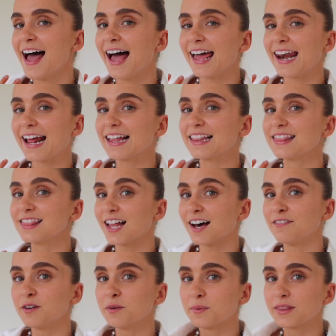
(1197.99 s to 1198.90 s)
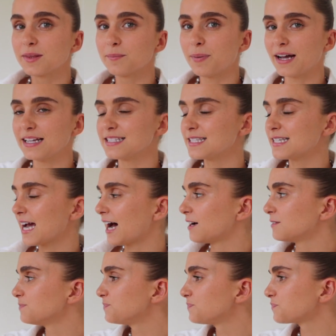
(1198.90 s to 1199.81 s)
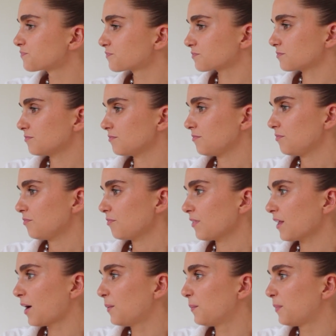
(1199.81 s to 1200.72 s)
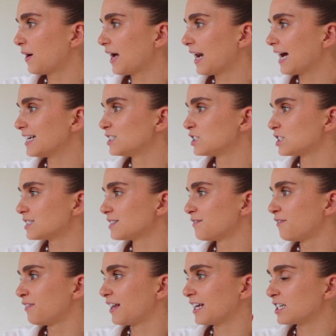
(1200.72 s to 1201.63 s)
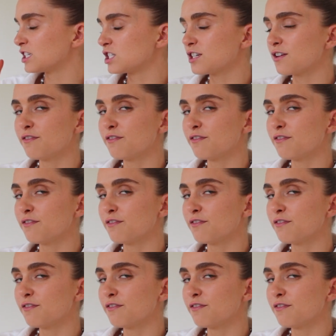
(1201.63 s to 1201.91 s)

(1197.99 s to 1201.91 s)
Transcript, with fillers: and I love it with the button down. But I just finished